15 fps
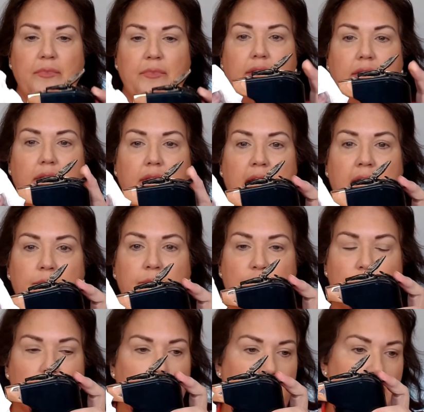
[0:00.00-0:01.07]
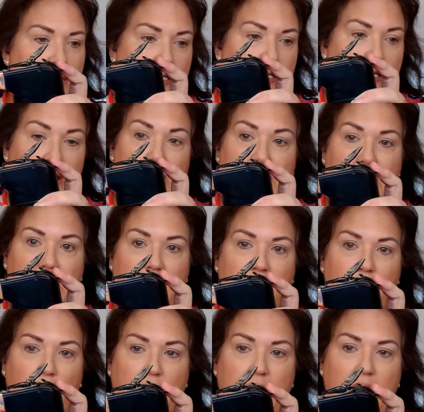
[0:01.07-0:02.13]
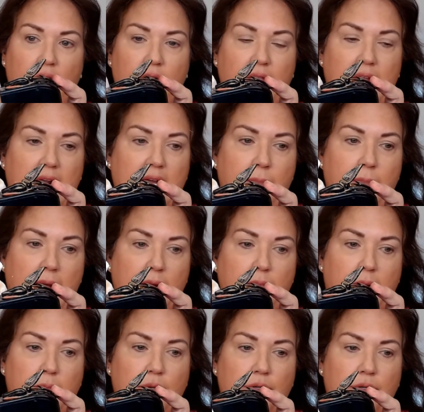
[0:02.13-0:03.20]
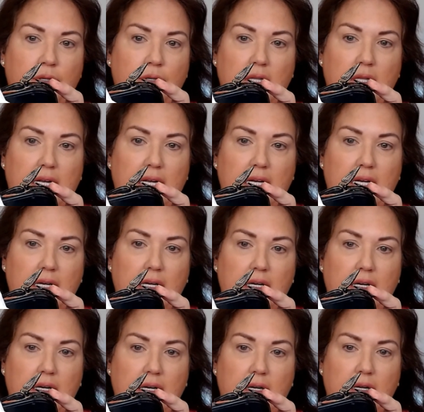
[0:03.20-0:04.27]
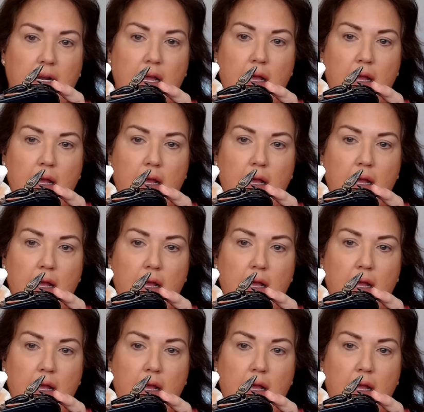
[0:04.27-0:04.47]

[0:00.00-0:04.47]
this is cleaning right now, and then I can back bubble clean.